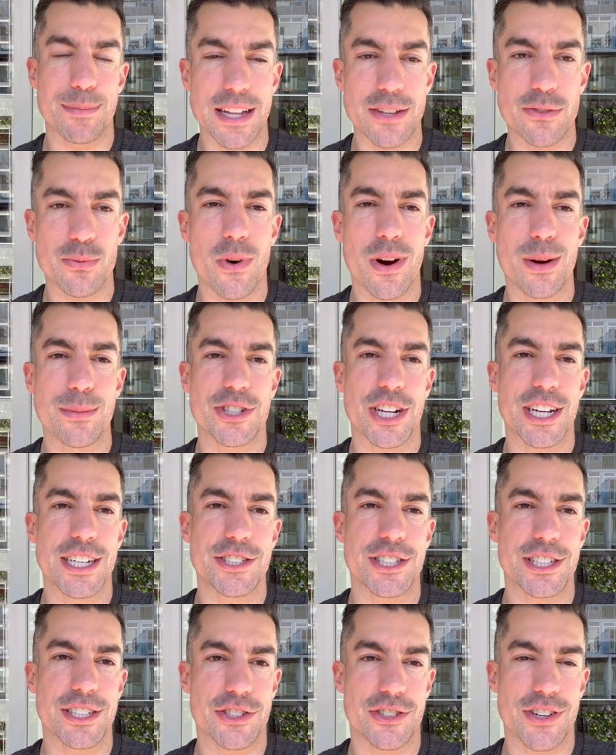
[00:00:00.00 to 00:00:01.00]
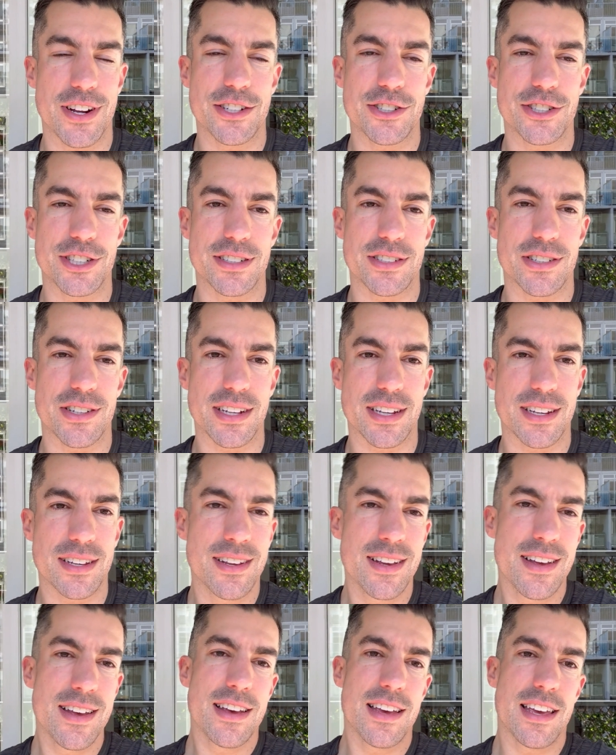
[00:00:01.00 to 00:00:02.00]
That's why I'm changing strategies. Like,
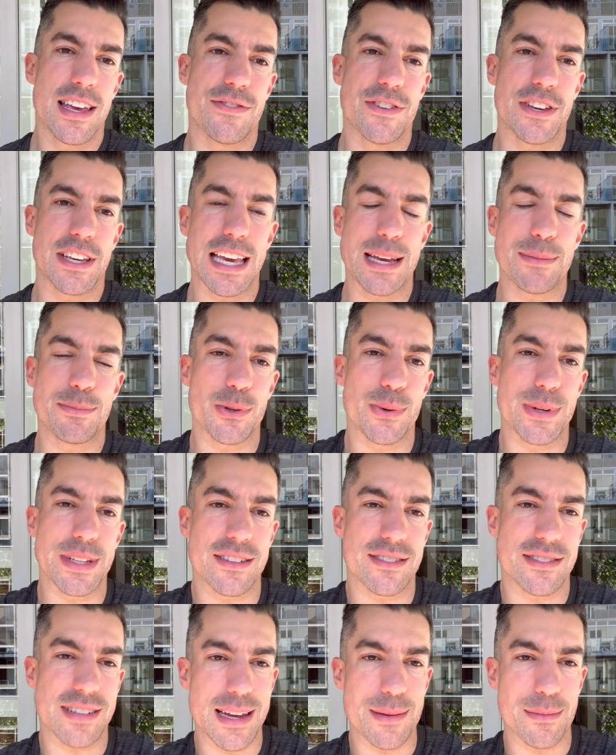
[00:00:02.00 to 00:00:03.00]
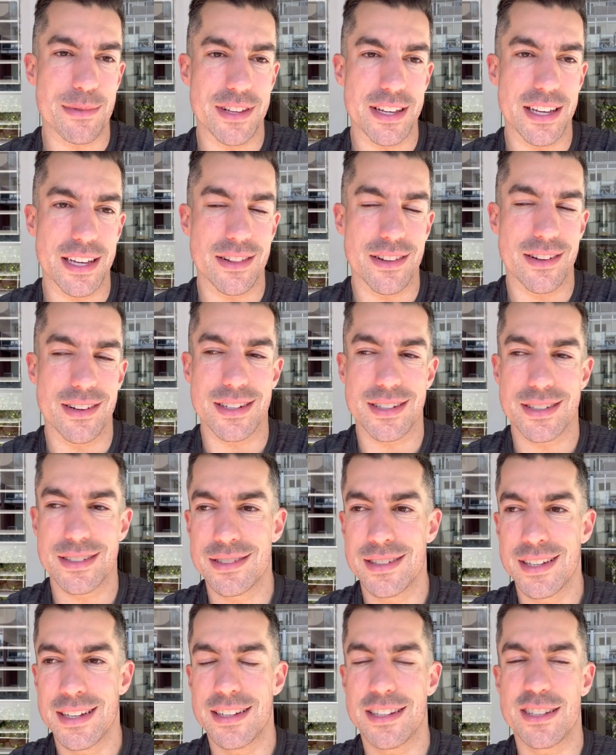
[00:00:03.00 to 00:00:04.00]
if you keep doing the same thing, like
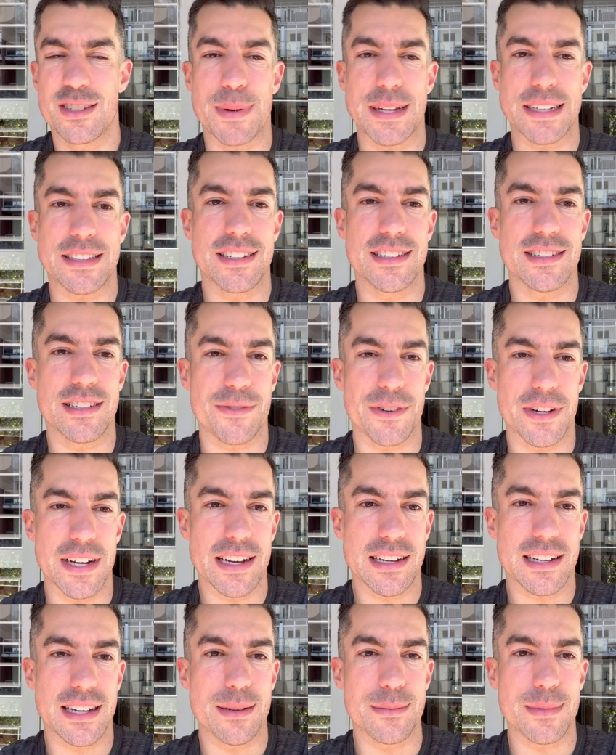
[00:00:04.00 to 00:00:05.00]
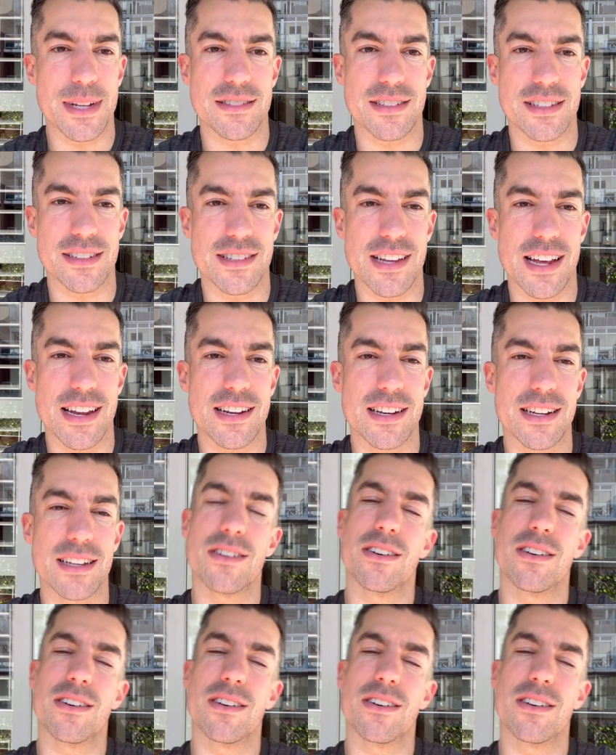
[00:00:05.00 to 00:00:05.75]
expecting a different outcome, that's insanity.